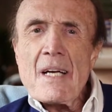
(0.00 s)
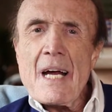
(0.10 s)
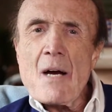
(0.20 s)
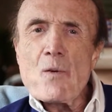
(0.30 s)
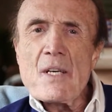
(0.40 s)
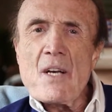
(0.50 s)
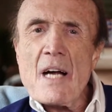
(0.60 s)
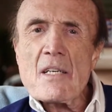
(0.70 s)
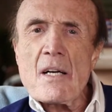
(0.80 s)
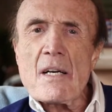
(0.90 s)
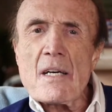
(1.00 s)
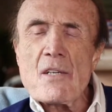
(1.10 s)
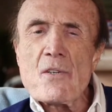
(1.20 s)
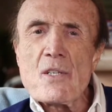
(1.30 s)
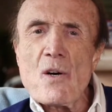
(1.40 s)
I would knock on
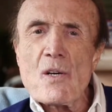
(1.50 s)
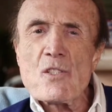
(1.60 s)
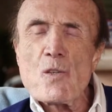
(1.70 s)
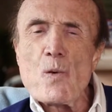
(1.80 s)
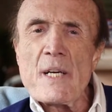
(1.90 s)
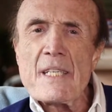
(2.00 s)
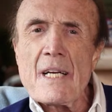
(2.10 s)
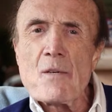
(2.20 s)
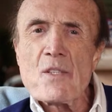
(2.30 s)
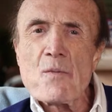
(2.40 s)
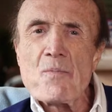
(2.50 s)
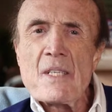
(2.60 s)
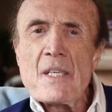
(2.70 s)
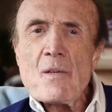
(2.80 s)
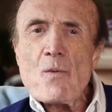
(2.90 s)
100 doors a week. That was
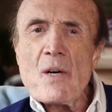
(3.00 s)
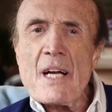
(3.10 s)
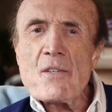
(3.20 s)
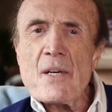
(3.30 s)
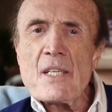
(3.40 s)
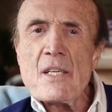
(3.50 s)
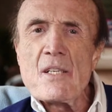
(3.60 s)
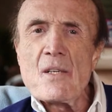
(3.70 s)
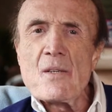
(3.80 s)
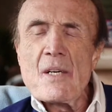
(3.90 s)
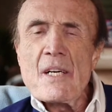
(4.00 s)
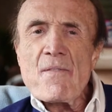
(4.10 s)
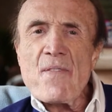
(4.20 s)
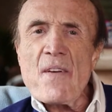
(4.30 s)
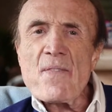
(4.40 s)
what I tried to do.
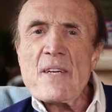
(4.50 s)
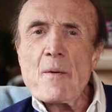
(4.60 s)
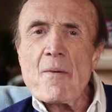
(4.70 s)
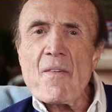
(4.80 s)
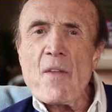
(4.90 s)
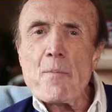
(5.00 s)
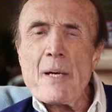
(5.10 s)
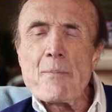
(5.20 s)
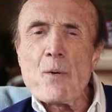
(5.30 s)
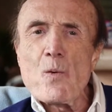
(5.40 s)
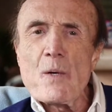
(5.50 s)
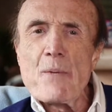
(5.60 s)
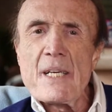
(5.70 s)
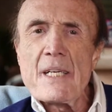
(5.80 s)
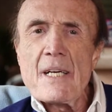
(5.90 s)
50 of the people would
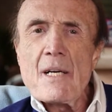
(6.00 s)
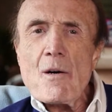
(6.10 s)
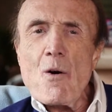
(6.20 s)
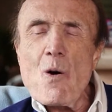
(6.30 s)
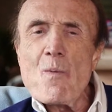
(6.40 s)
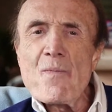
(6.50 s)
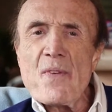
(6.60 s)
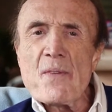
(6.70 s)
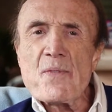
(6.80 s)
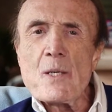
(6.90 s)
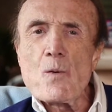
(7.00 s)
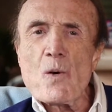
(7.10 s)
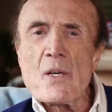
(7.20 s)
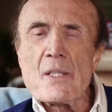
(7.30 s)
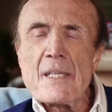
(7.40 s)
be home, 50
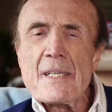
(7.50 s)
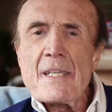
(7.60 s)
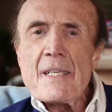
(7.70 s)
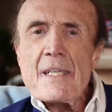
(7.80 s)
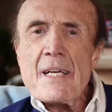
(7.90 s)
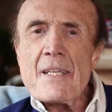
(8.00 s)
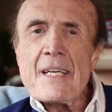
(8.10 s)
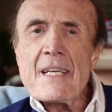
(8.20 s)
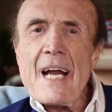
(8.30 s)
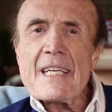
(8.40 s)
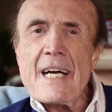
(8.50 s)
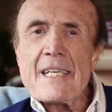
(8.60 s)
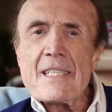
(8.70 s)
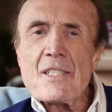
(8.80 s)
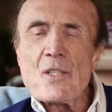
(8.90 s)
weren't. And then I
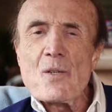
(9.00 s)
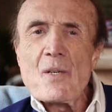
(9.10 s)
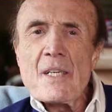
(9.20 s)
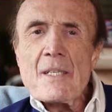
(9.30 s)
got into